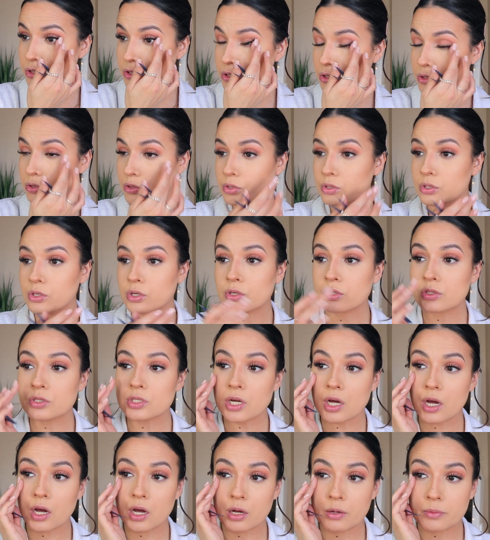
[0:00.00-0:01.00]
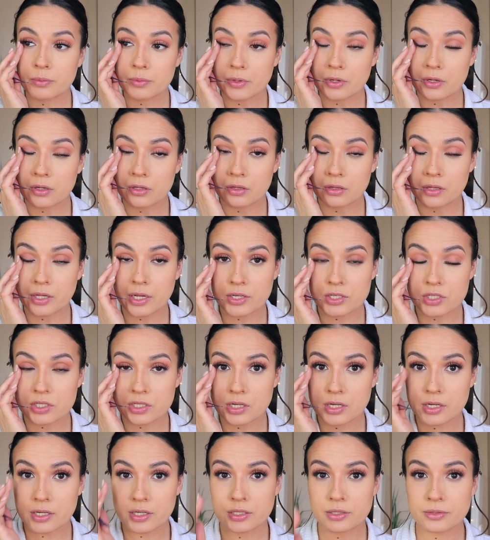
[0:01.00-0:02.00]
to your top lash
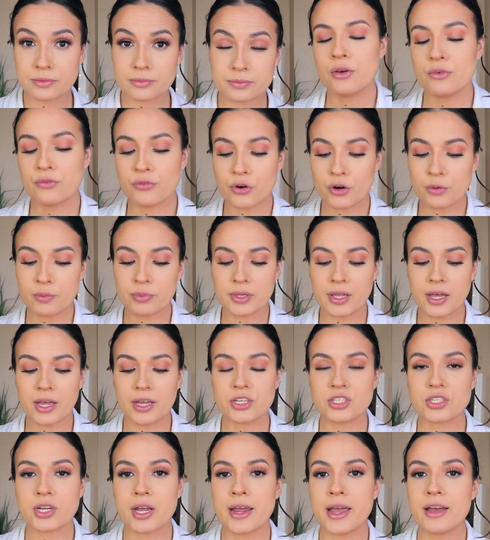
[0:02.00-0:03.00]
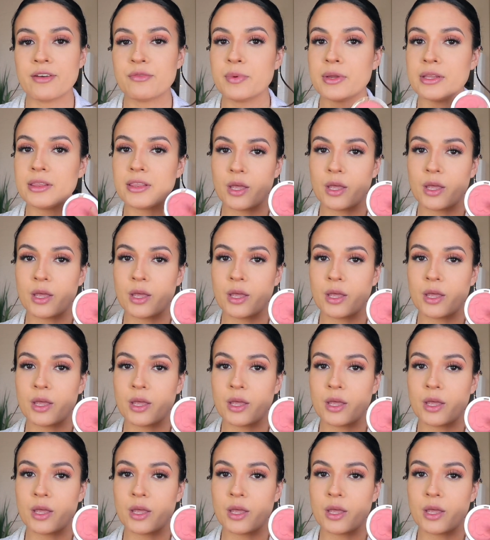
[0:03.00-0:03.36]
line. For blush, I have been